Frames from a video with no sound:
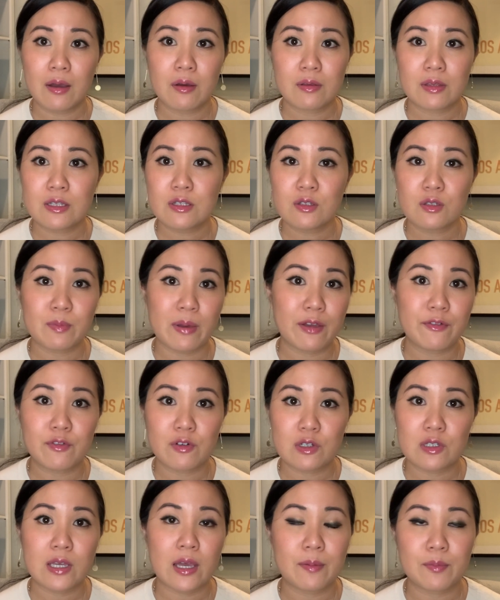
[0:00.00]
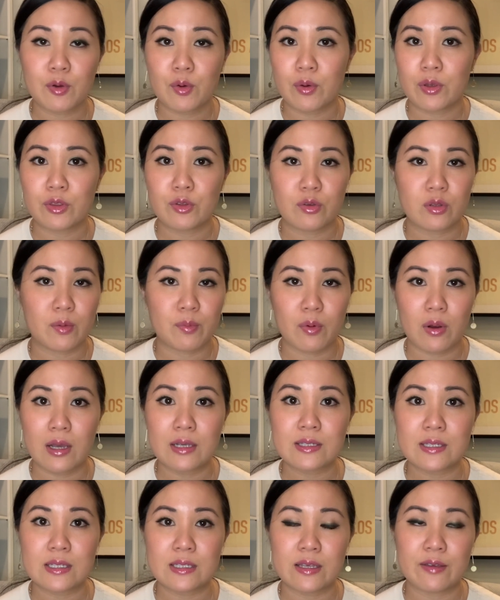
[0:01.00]
This is my first time going through the
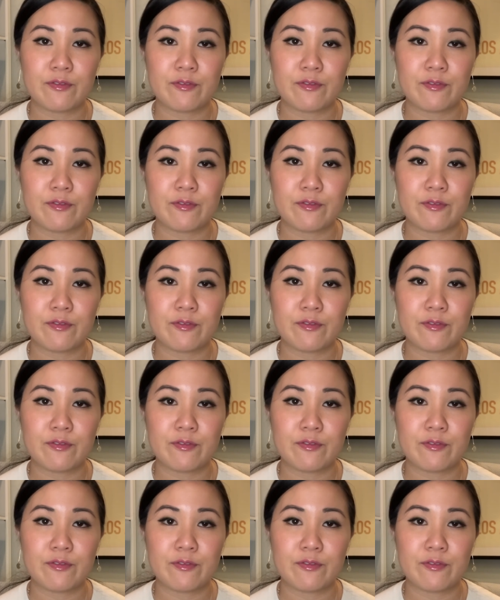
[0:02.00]
process.